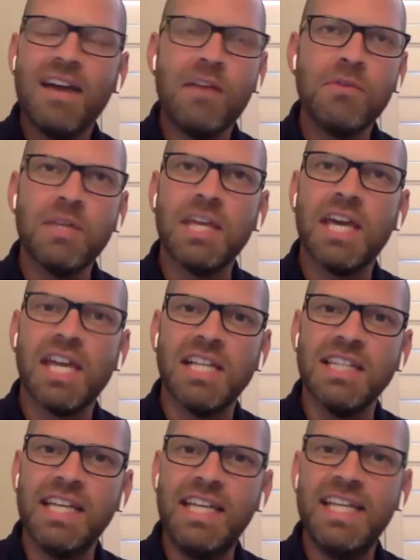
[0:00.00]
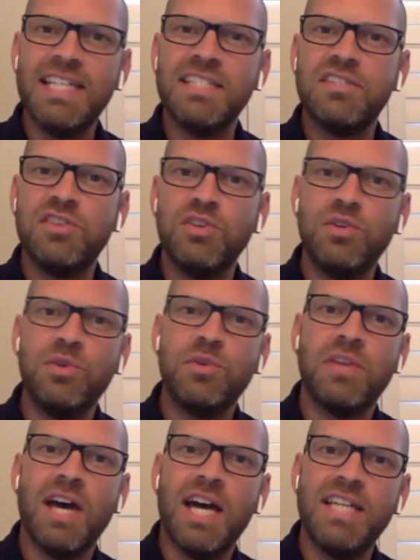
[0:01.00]
really kind of lean into
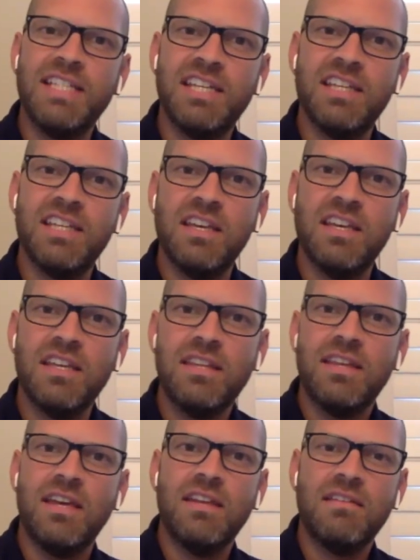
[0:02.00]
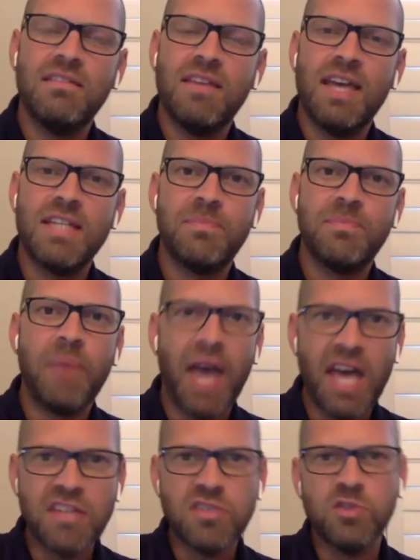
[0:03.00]
the idea that as
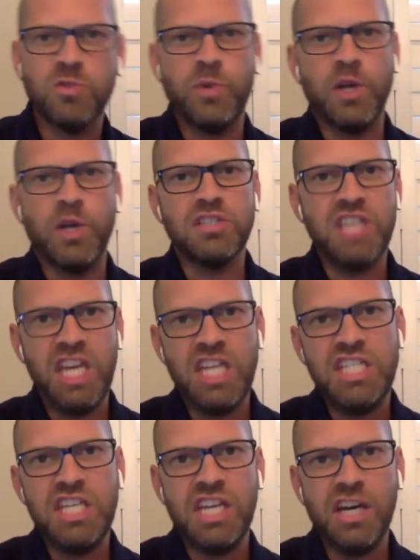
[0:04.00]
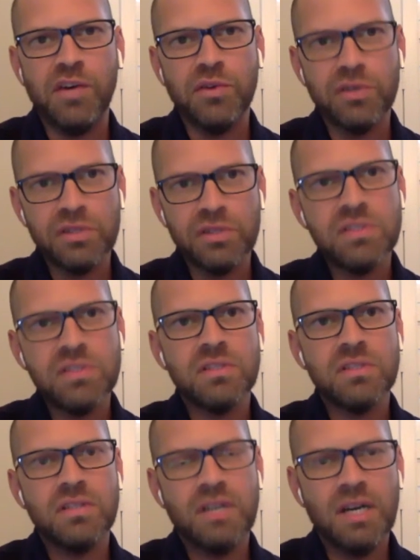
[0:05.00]
pastors we are teaching elders,
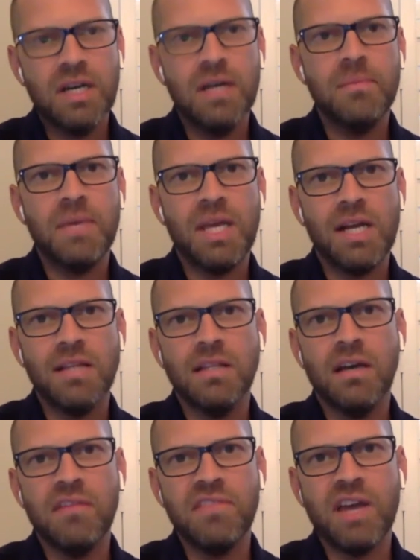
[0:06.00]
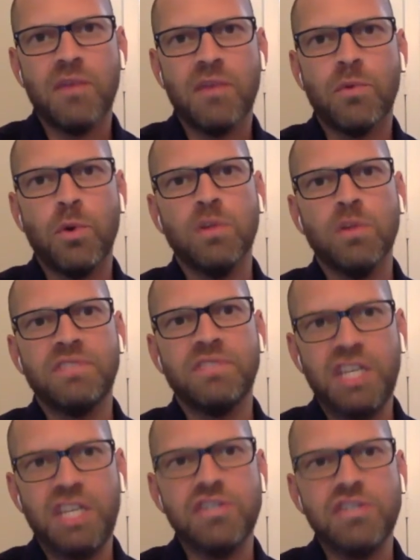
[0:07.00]
and I love that role of
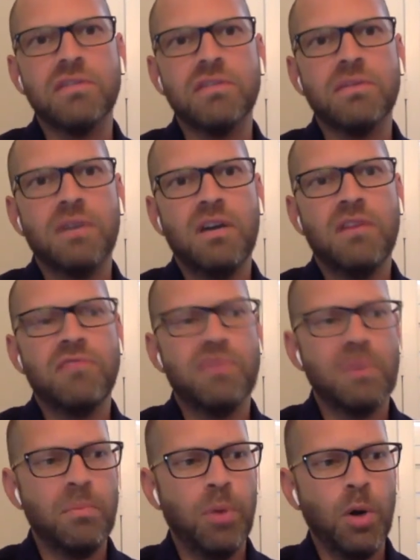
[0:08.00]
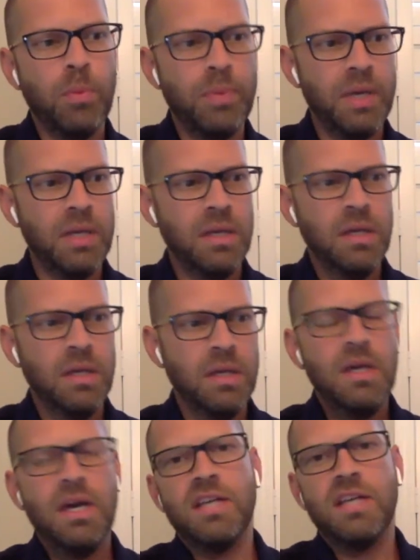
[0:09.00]
teacher from the pulpit
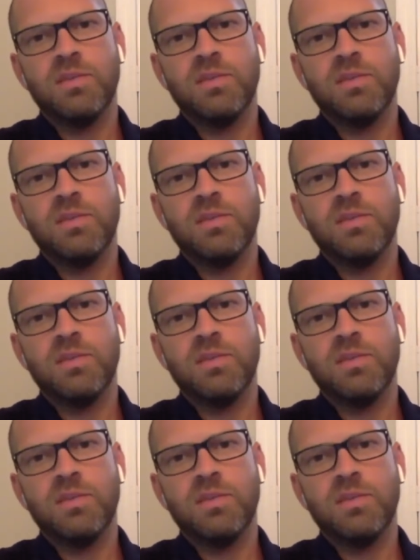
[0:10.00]
as